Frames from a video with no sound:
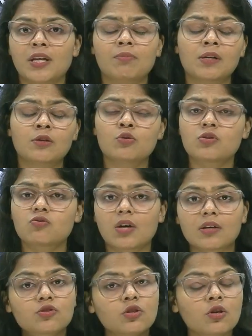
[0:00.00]
able to
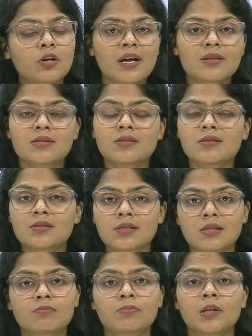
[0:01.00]
structure your answer in
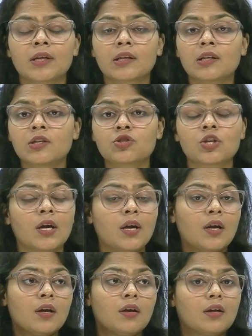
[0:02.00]
simple English,
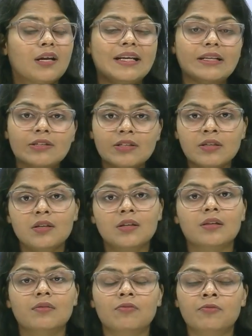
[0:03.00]
clear
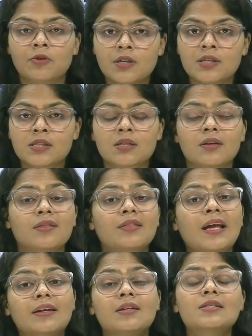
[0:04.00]
words,
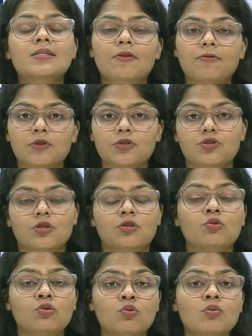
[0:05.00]
that is
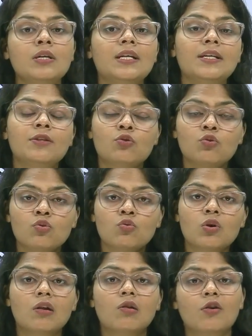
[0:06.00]
sufficient. You don't need to
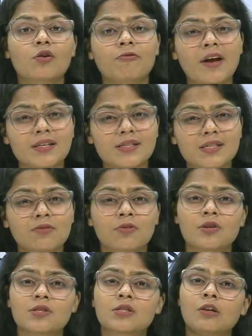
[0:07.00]
know a lot of fancy
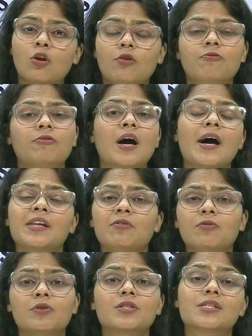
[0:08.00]
words, a lot of flowery
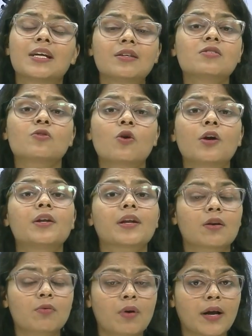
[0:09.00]
words. That is not
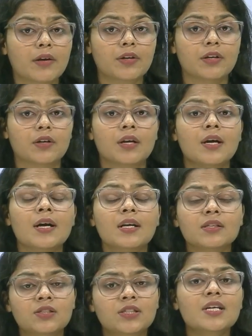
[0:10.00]
required here.
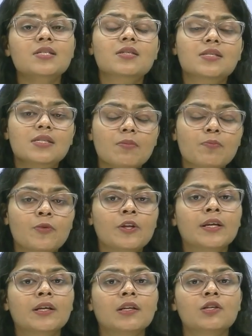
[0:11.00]
Just
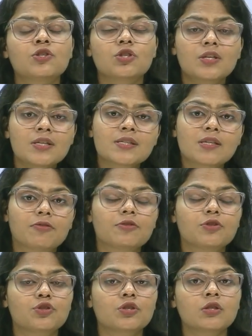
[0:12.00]
simple English is
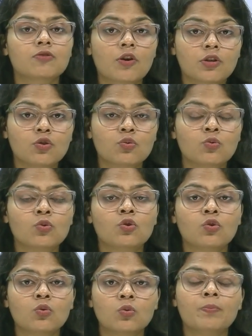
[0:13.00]
sufficient for you
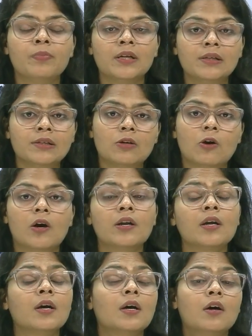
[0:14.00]
to build
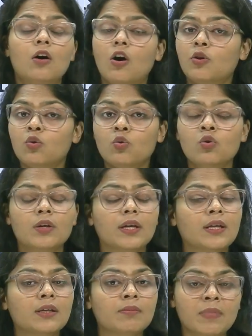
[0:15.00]
your, or to
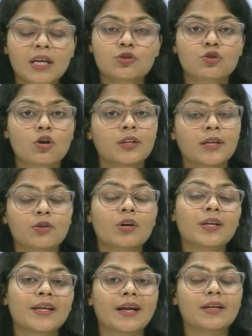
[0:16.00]
make sure that you
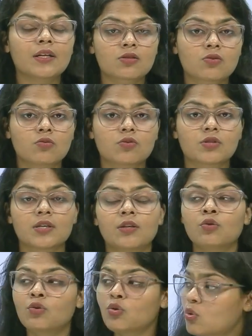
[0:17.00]
are getting scores here.
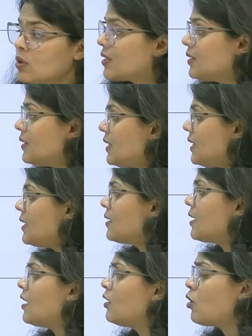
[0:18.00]
You don't
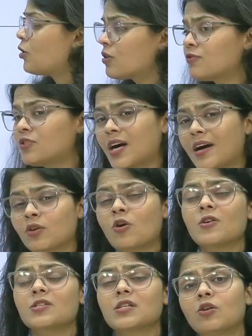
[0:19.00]
need a lot of
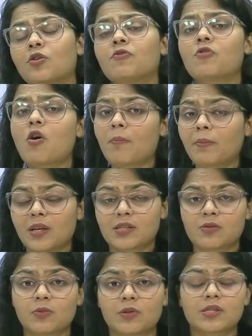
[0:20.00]
jargons, a lot of
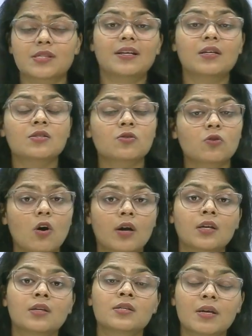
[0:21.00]
complex words. That is
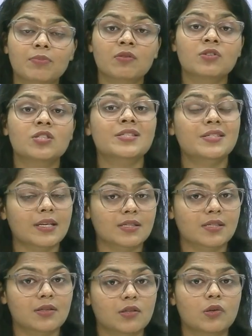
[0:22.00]
not something which is
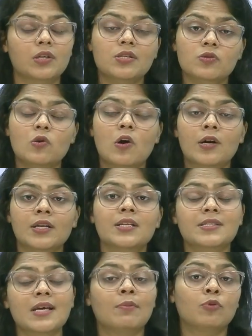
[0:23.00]
tested here. It is not an
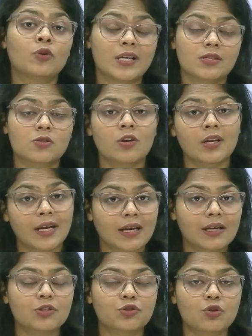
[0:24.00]
exam to test your
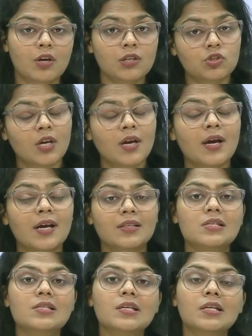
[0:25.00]
English knowledge.
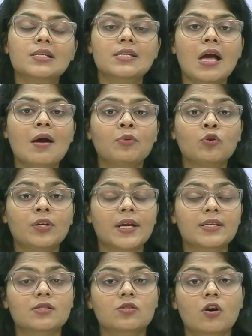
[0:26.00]
This is an exam to
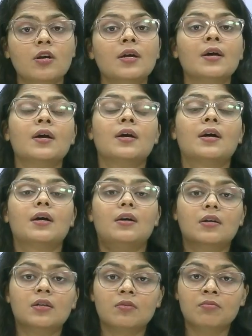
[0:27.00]
test your
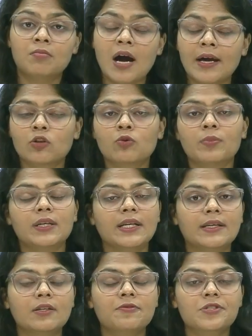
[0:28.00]

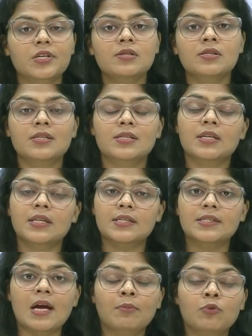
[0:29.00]
argumentative skills. This is an
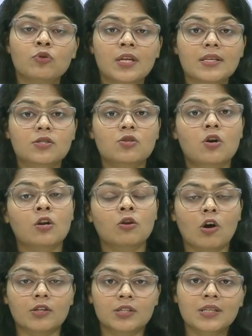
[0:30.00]
exam to test your
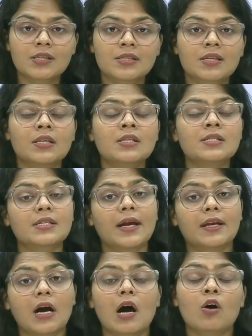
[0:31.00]
logical skills
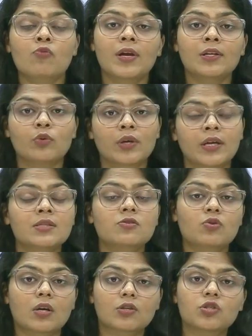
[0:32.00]
and how well you can
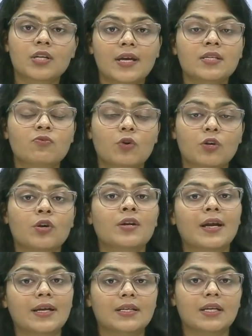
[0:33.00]
structurize what you are
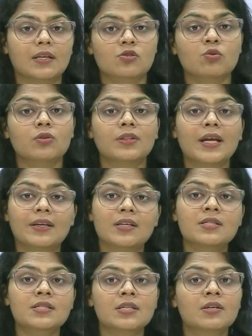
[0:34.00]
writing. So that
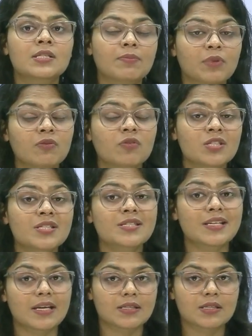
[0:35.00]
is something which
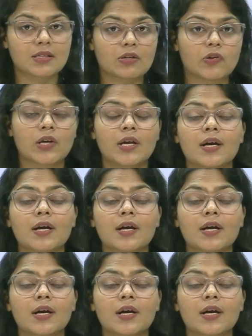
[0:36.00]
is tested here.